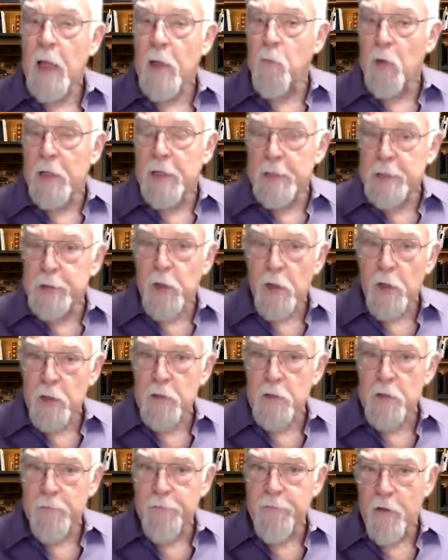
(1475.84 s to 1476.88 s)
And when he
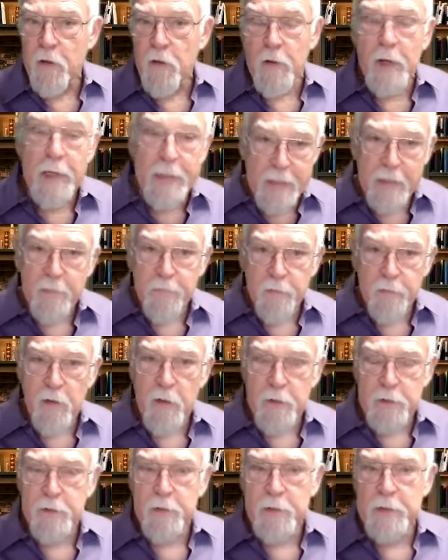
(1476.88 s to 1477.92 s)
started to fall and did
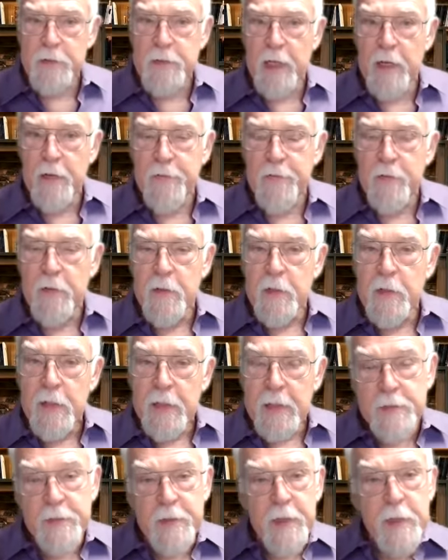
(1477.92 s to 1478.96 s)
fall to his death,
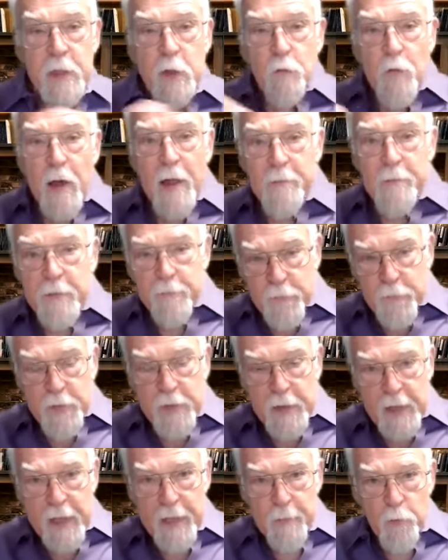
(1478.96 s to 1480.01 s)
instead of grabbing for
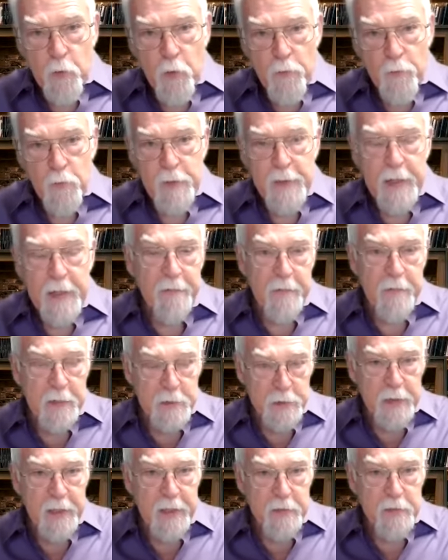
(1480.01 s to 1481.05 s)
the cable with having a
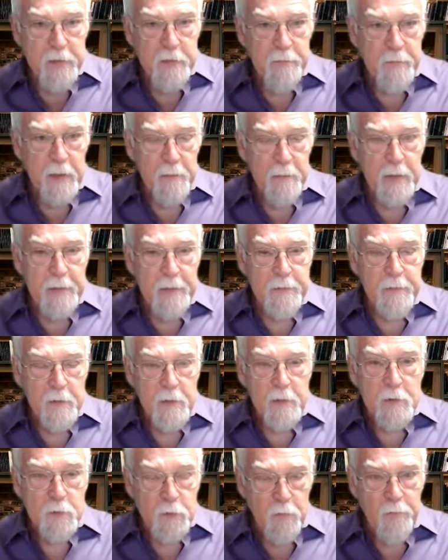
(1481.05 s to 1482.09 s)
chance of maybe
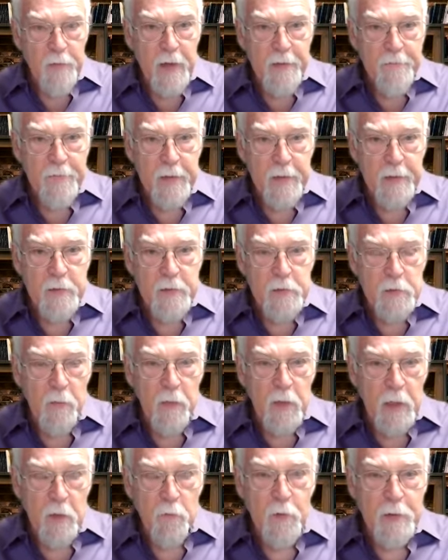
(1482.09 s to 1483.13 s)
surviving,
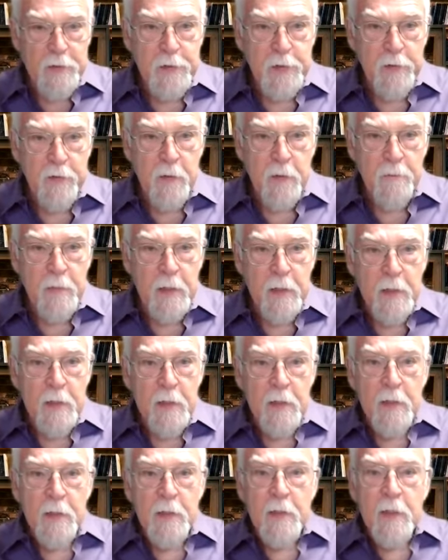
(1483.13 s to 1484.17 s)
someone could rescue him,
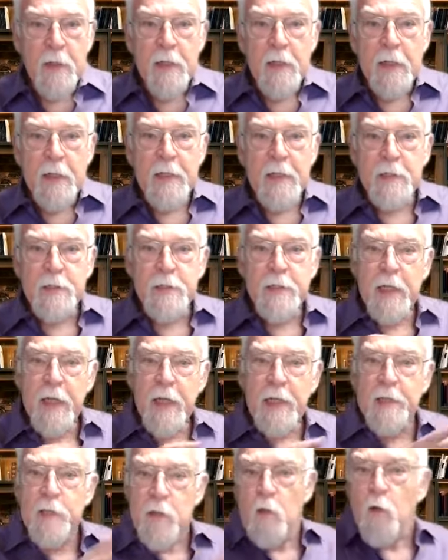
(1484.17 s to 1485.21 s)
he
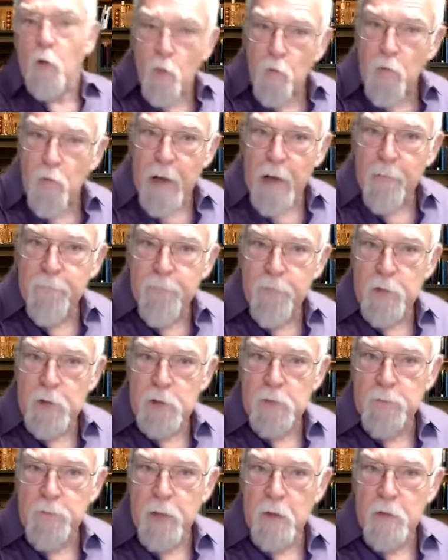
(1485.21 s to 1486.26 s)
instead grabbed for
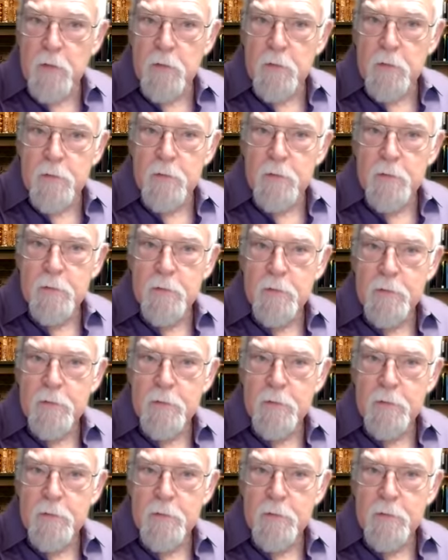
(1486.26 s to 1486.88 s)
his pole.